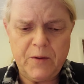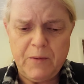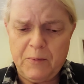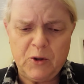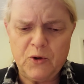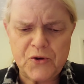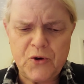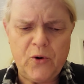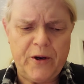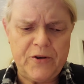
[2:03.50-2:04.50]
the biblical
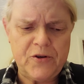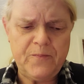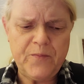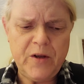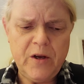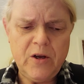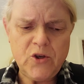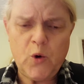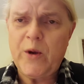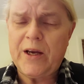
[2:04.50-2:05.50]
stories,
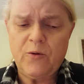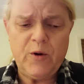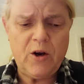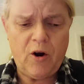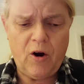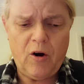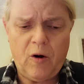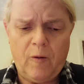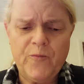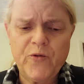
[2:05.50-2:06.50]
so we can
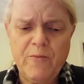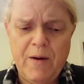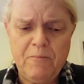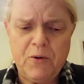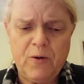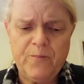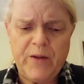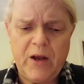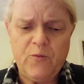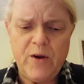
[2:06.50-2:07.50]
recall, remember,
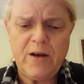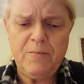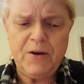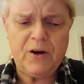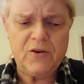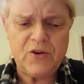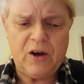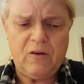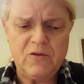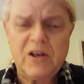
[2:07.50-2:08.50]
and recommit
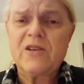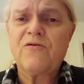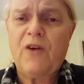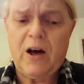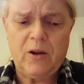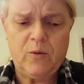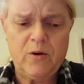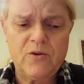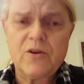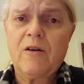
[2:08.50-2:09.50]
ourselves as
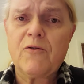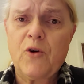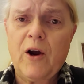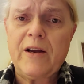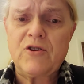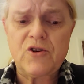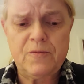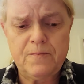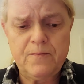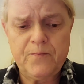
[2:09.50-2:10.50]
followers of Christ,
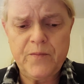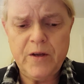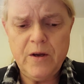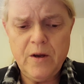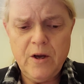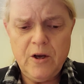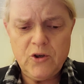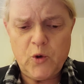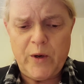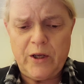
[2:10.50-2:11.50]

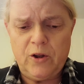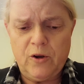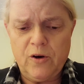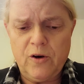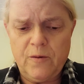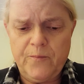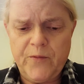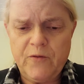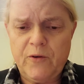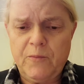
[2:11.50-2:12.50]
so we can
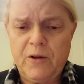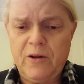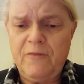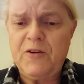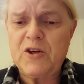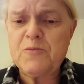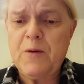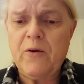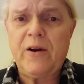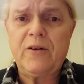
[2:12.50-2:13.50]
learn from the lived
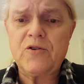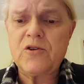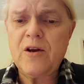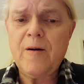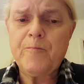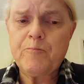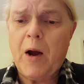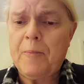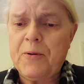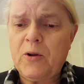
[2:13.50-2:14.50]
experience,
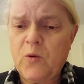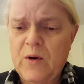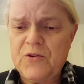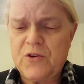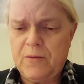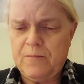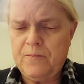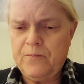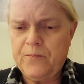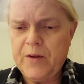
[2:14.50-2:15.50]
popular wisdom,